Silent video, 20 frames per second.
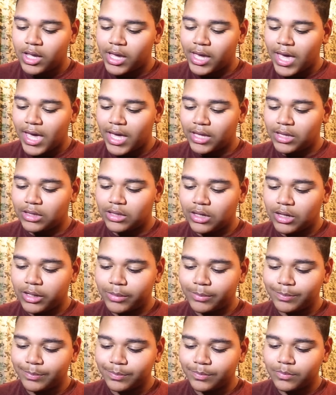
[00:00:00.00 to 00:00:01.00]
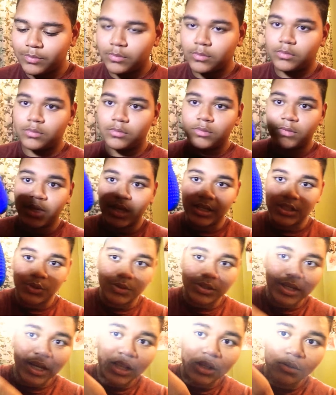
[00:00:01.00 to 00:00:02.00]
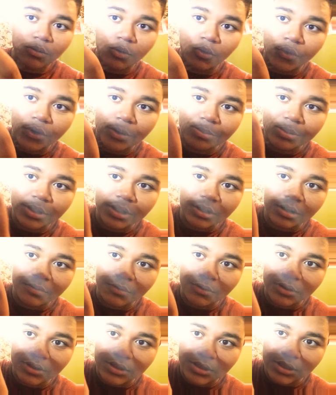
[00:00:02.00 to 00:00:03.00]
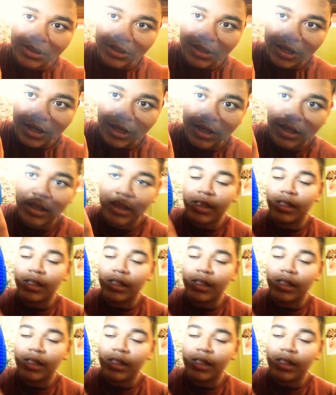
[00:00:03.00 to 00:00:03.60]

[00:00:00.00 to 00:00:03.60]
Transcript: And, yeah, so it's got little grips here, if you can see that.